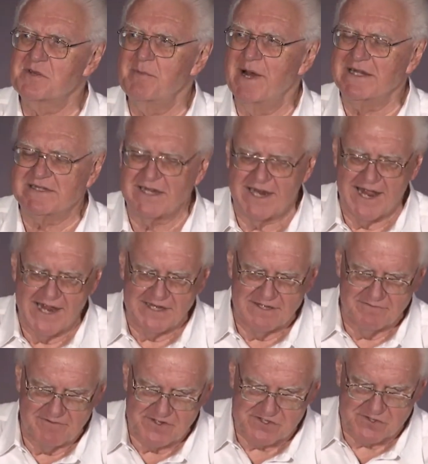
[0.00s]
about the land
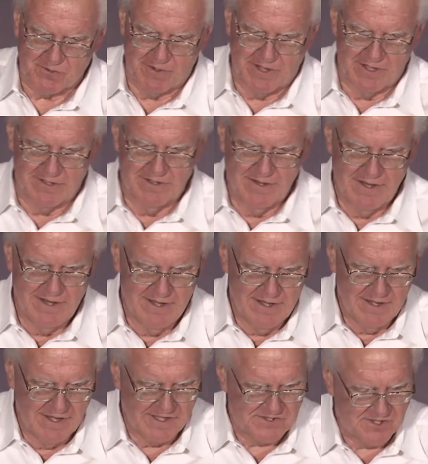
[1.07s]
of Israel,
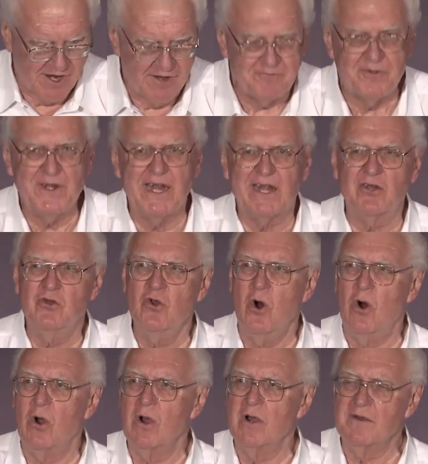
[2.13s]
it's often
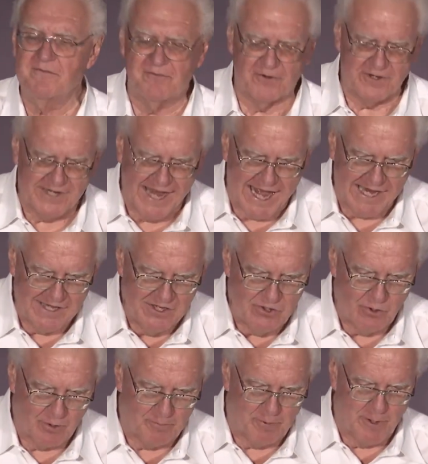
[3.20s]
ignored, forgotten,
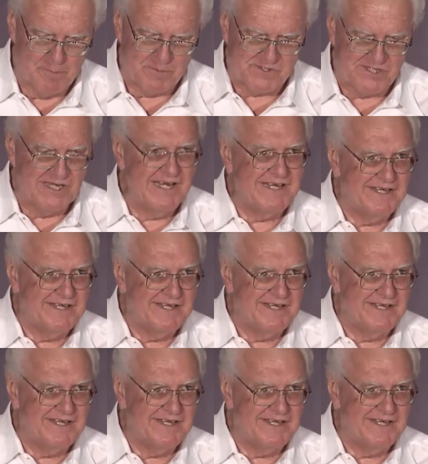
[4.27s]
or purposely